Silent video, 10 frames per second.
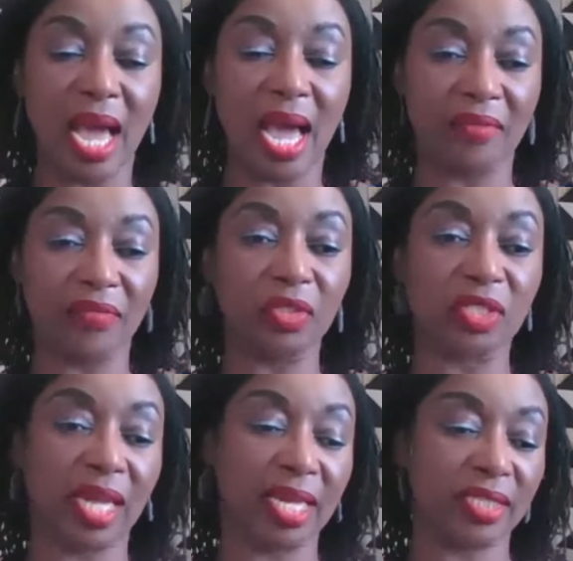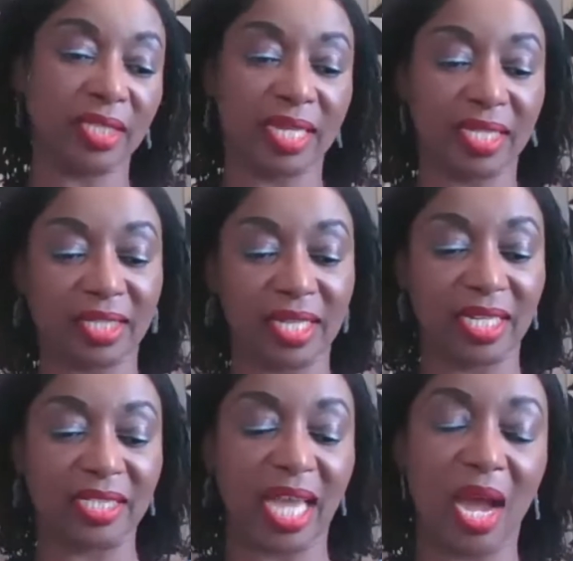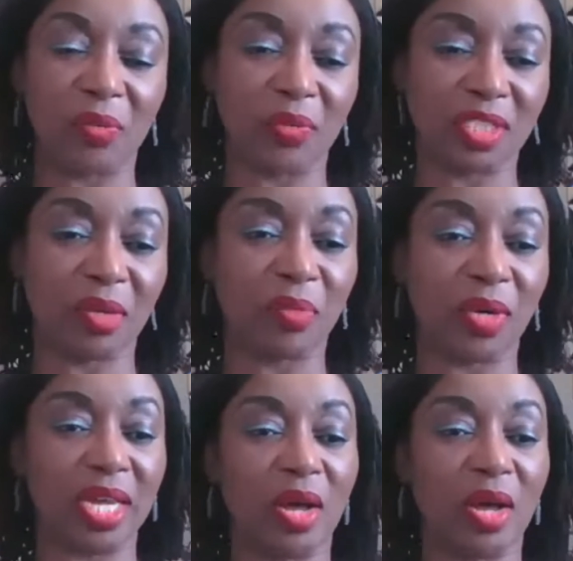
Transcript: I've utilized it. Like I said, it's out with someone else.